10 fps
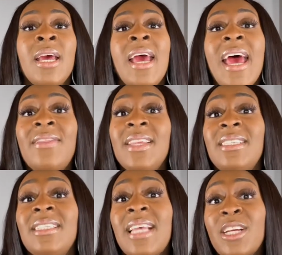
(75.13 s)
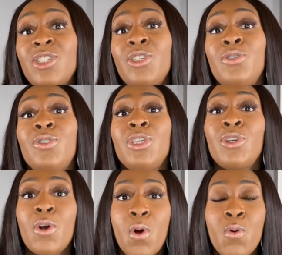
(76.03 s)
And this is actually using
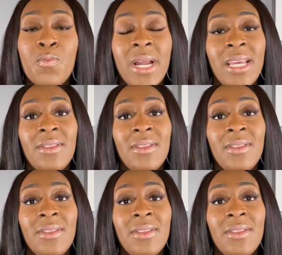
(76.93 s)
your own money.